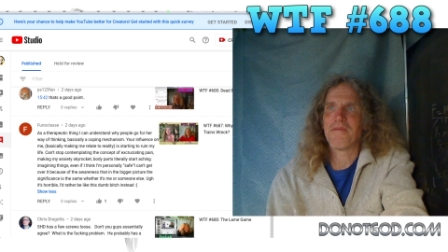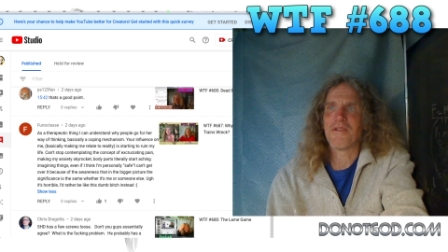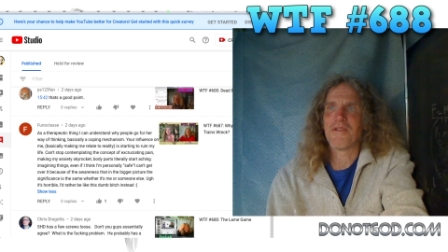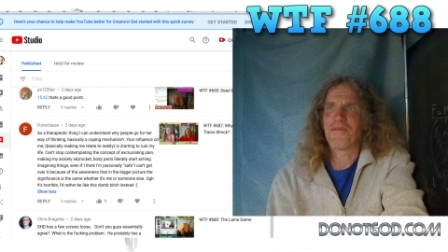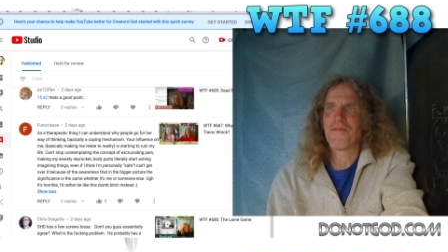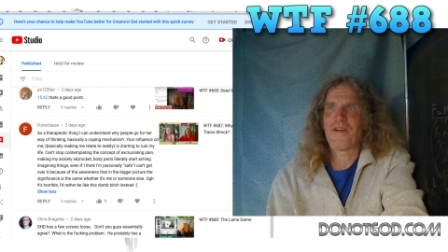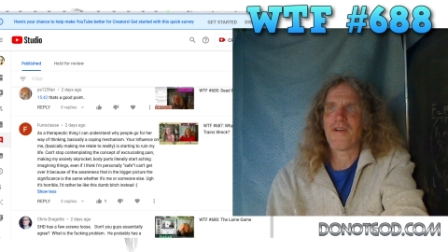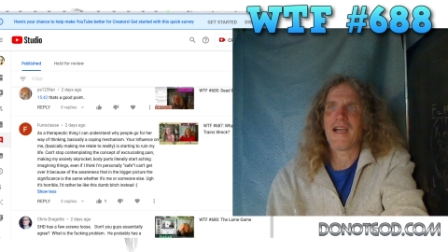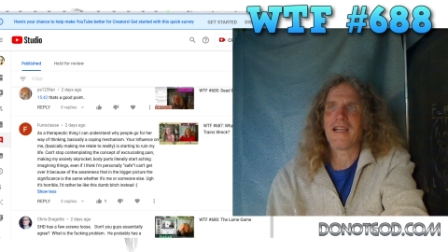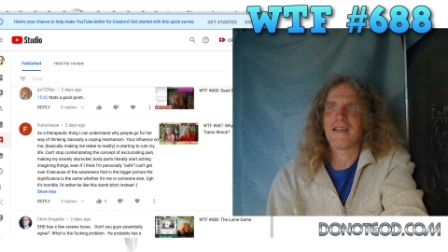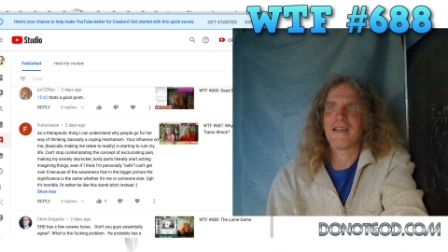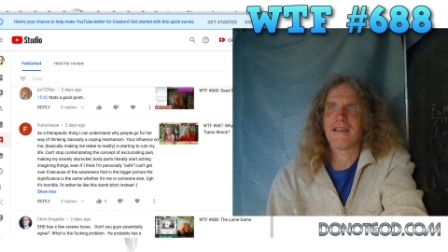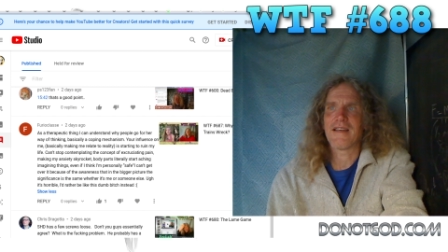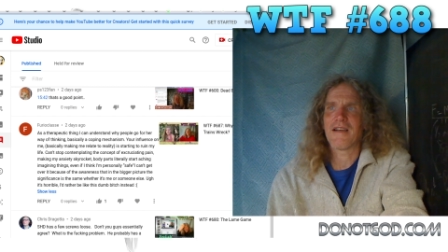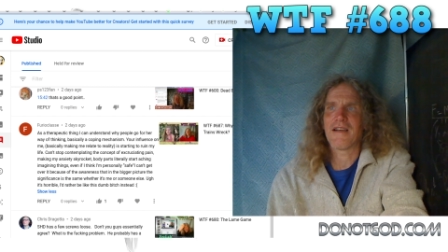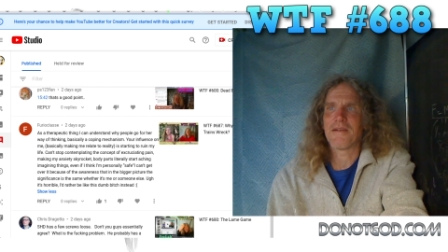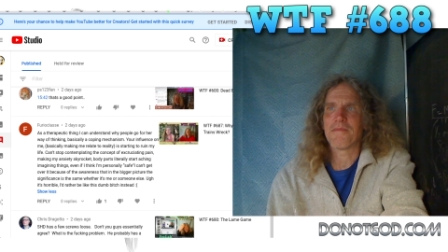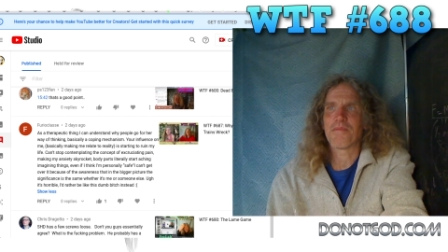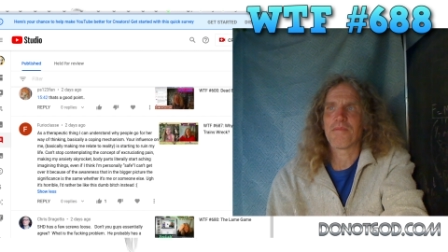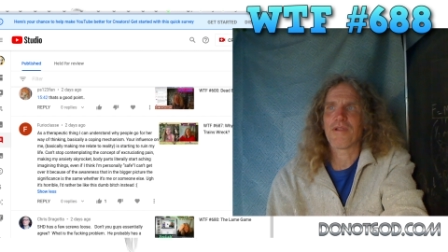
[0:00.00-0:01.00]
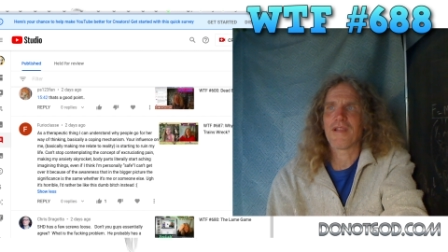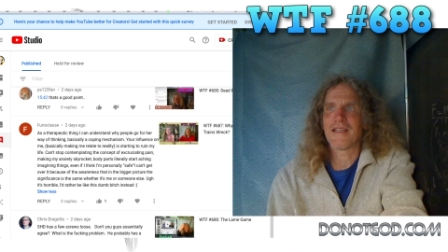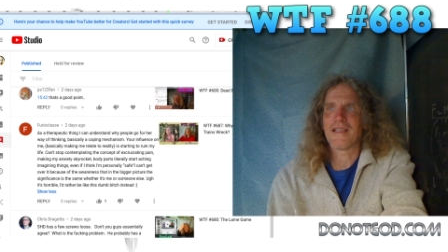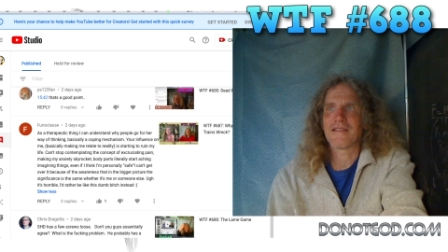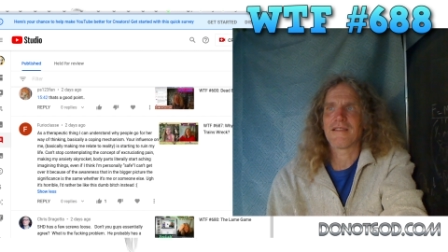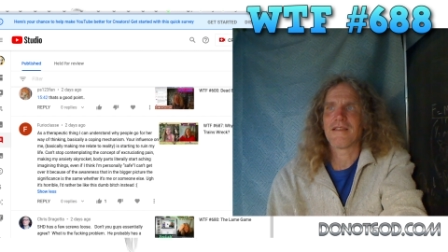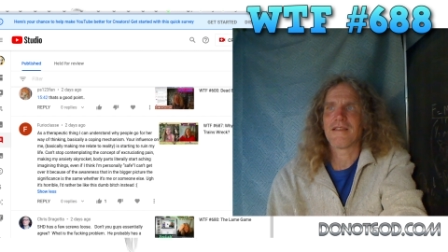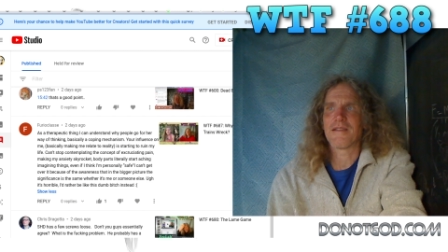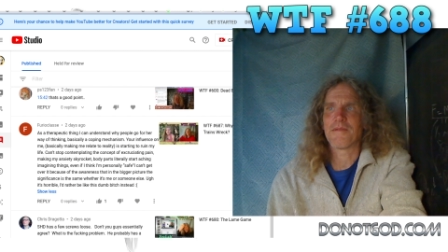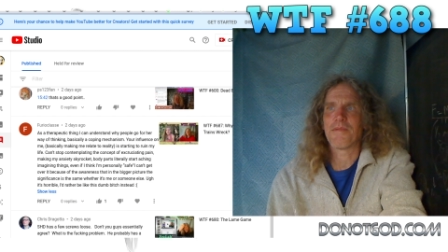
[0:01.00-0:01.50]
you find it
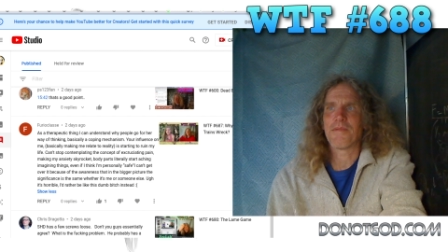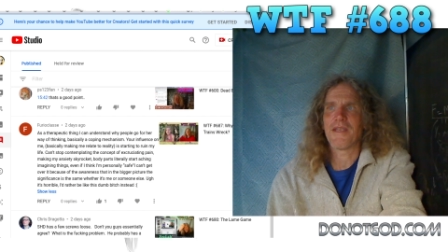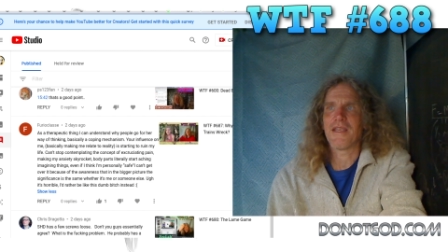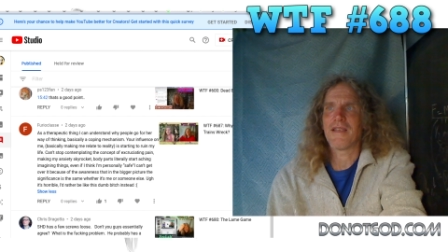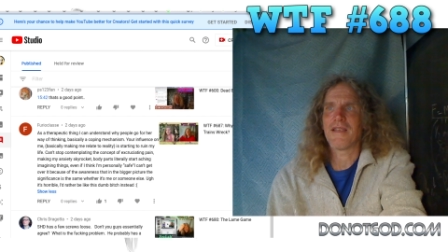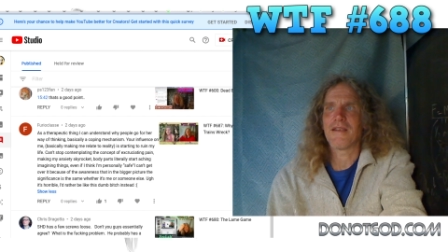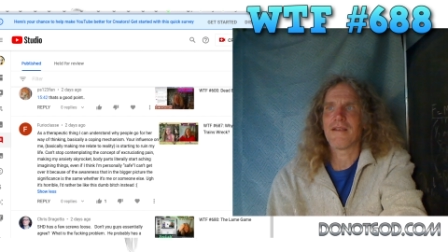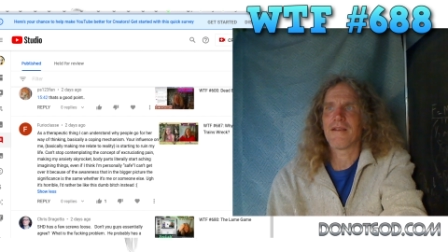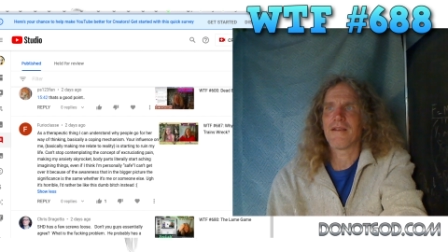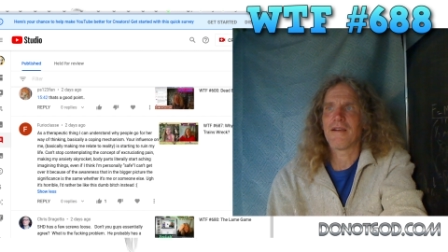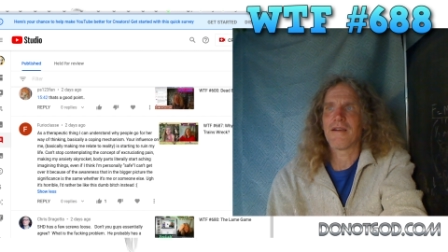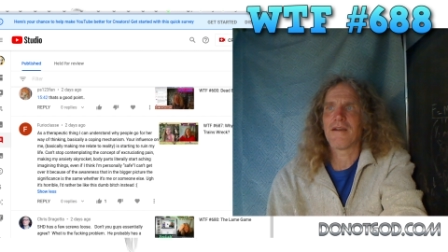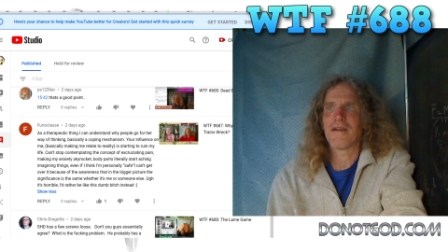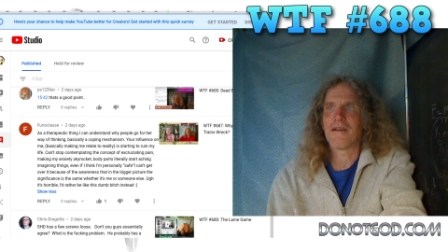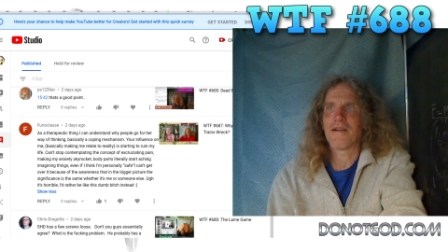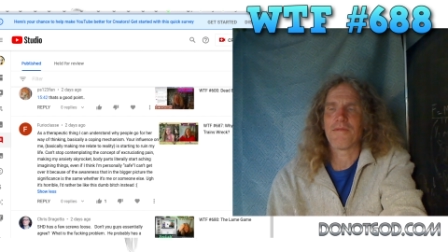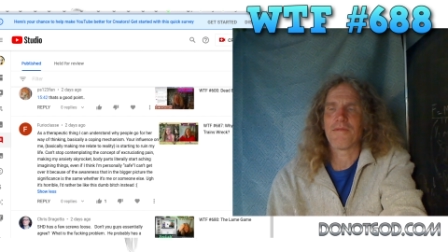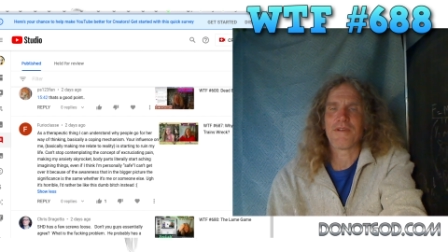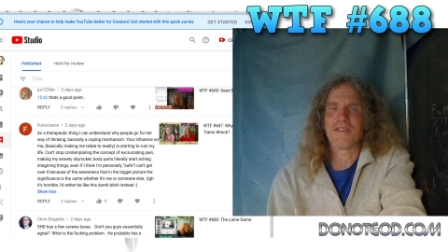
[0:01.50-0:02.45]
unpleasant being uh,